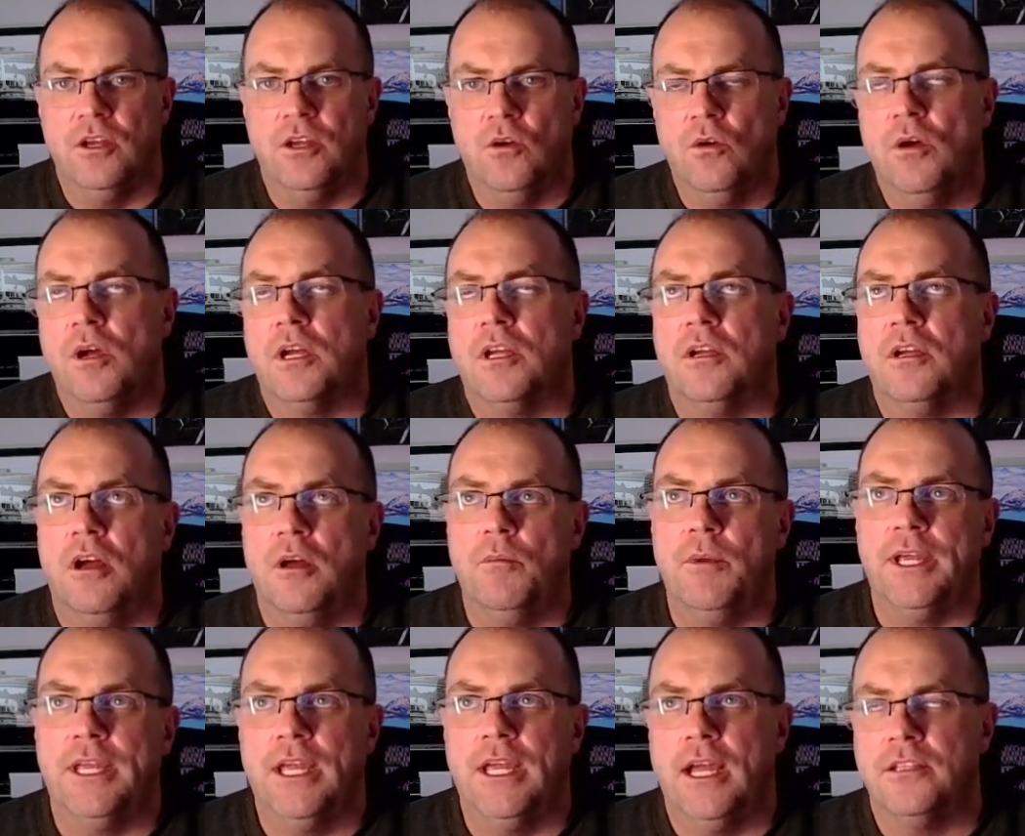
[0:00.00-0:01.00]
Oh God, my
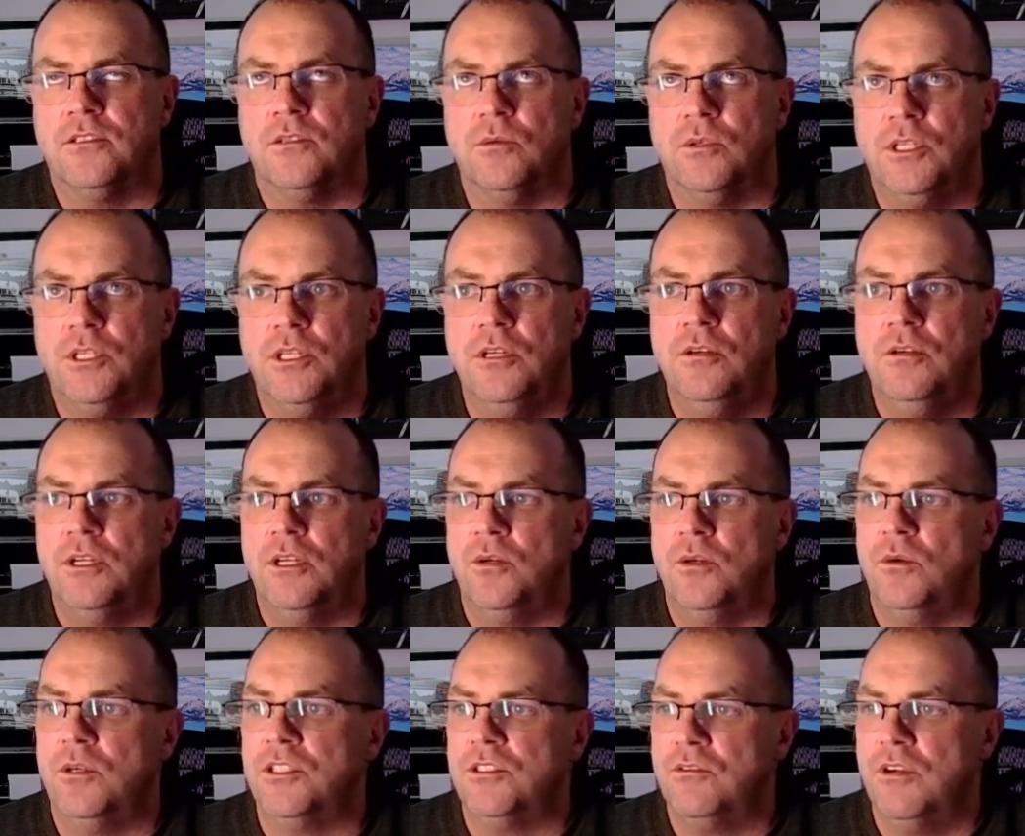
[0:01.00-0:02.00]
cat's so cute, I don't
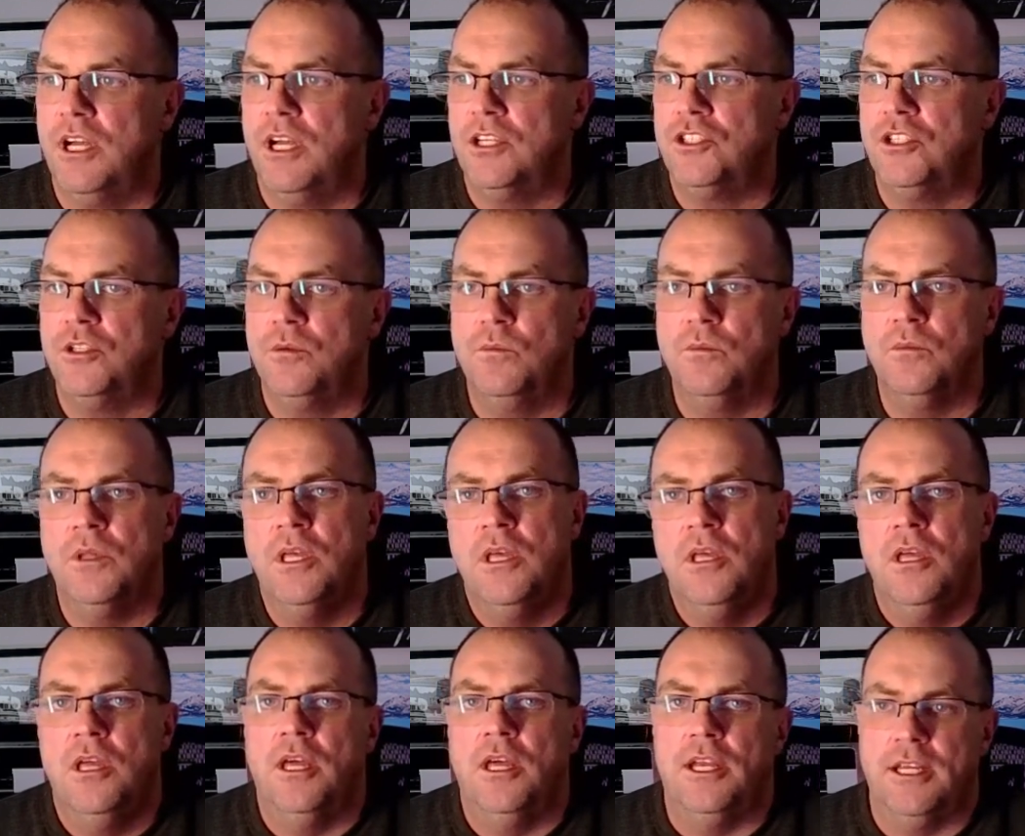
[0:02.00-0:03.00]
want to scratch him.
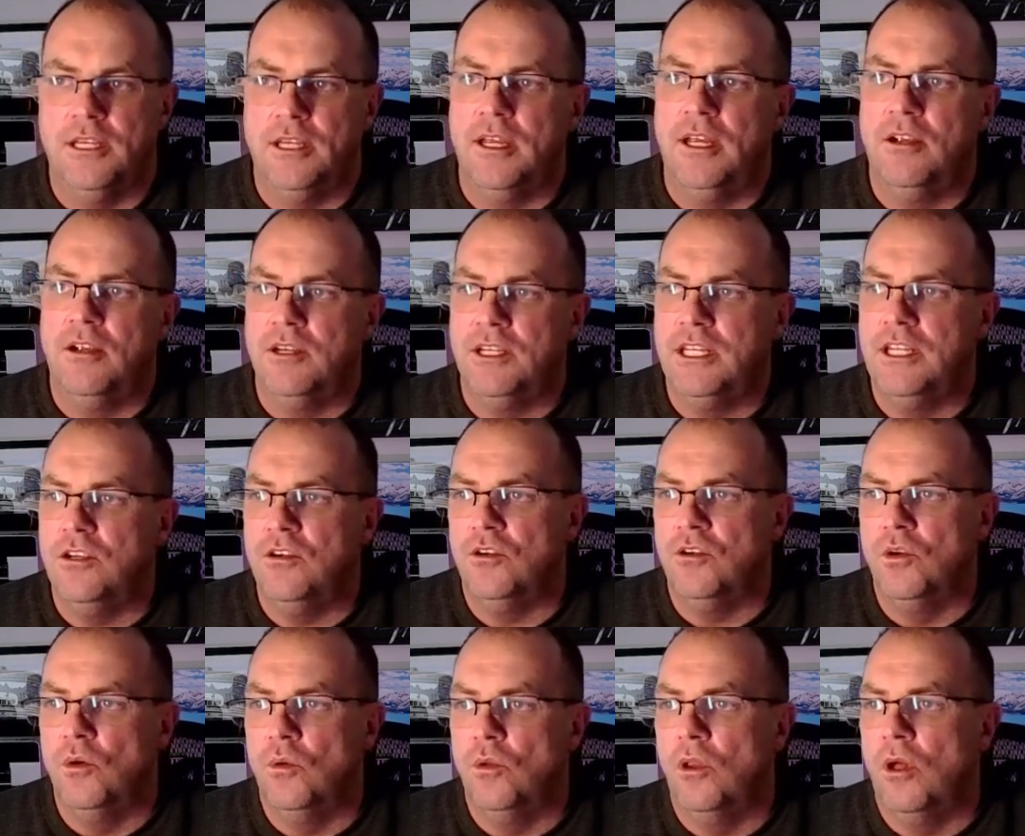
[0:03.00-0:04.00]
And I can guarantee you're
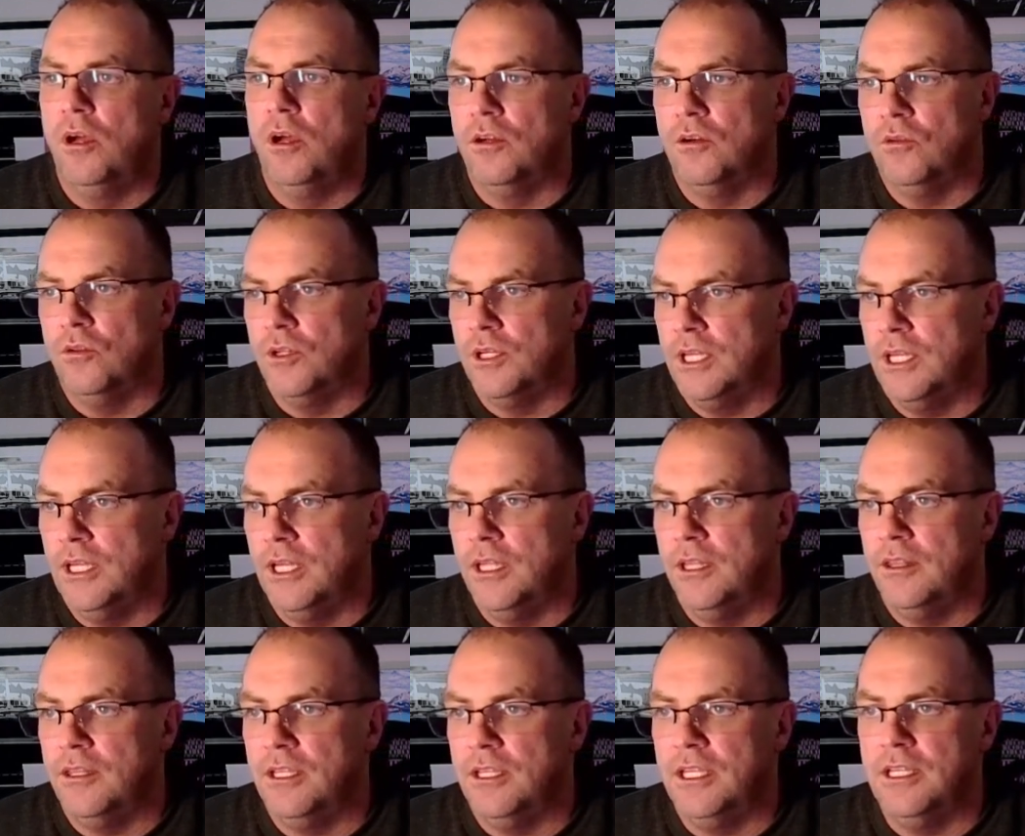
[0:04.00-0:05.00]
no longer looking
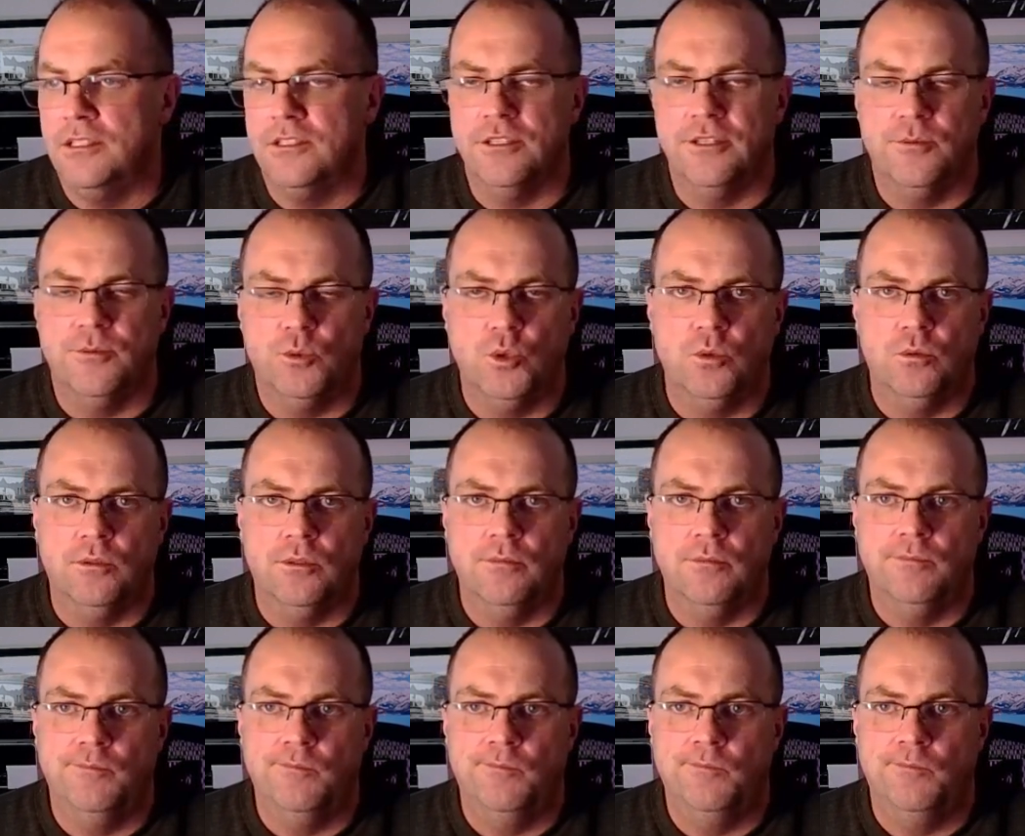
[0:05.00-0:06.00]
at the kids in the pool.
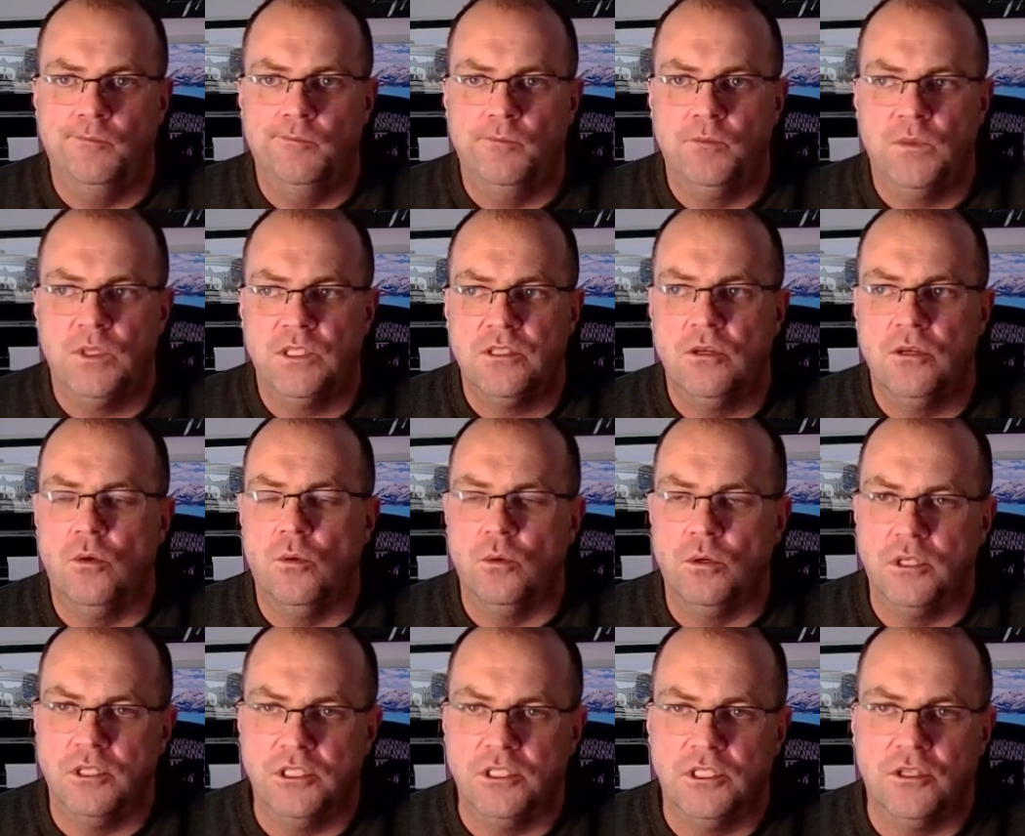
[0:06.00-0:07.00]
So we're
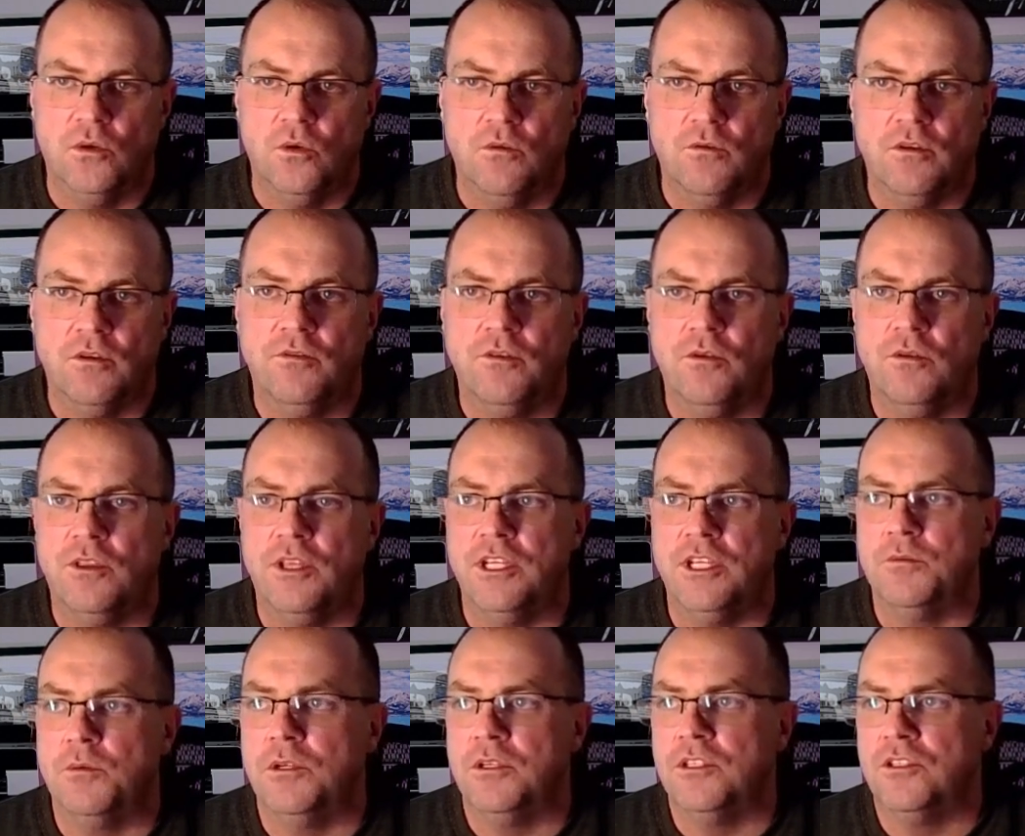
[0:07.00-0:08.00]
going to just go over a few things
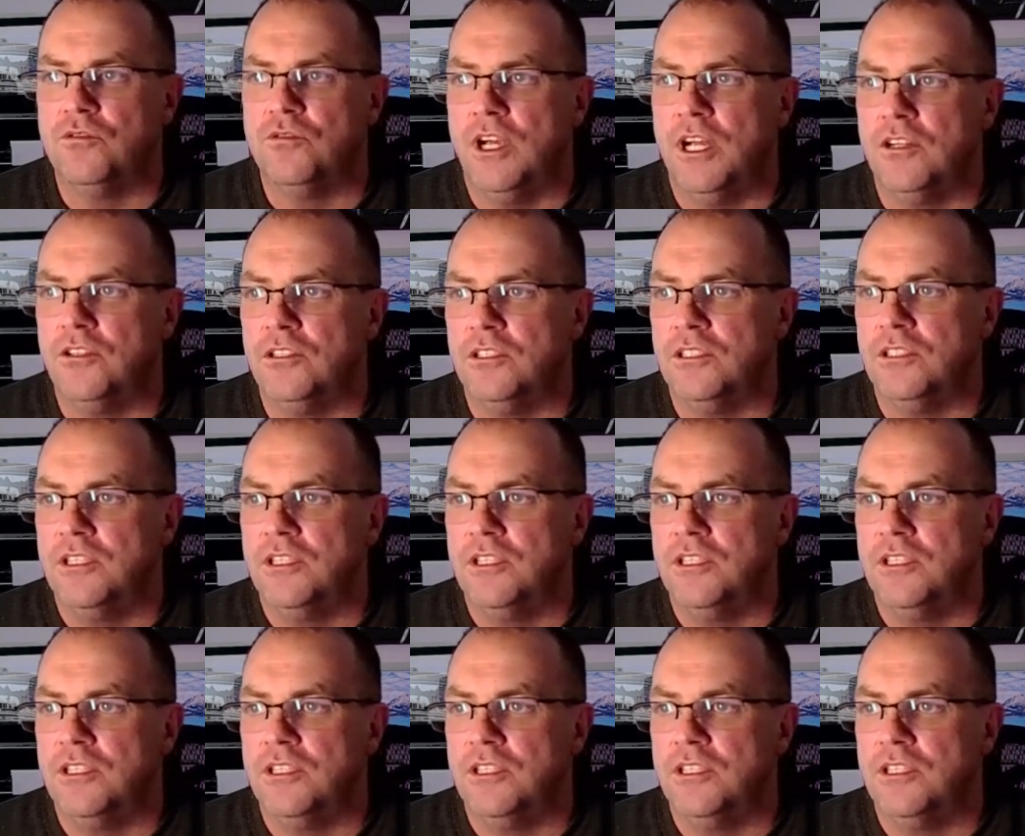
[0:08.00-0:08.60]
about distractions.